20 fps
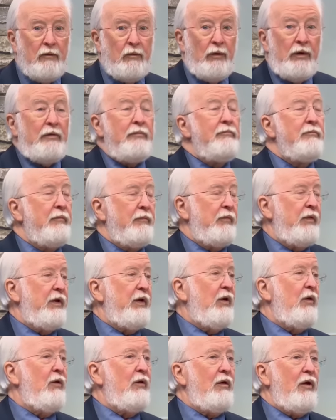well, they
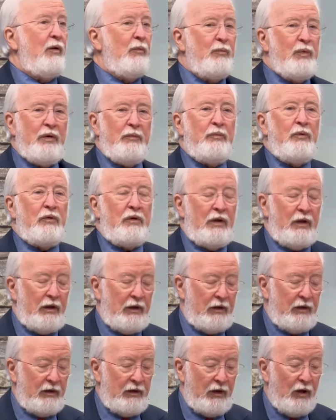are a people
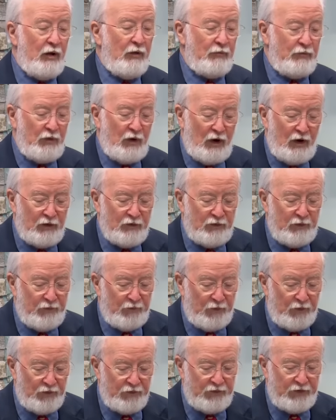uh, of
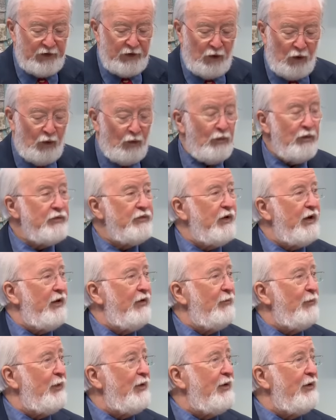controversy, always
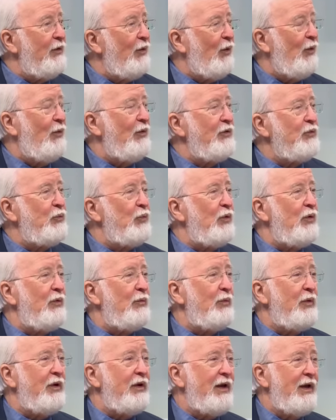have been, always will
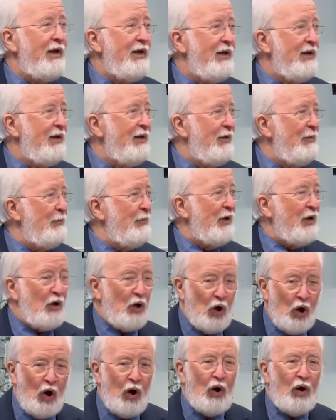be
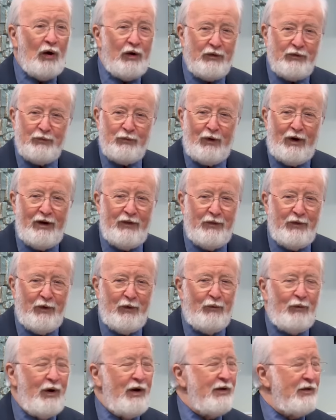because right they're
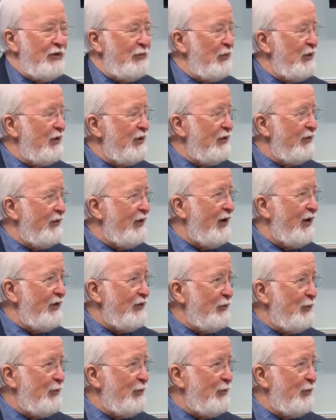right in the middle of God's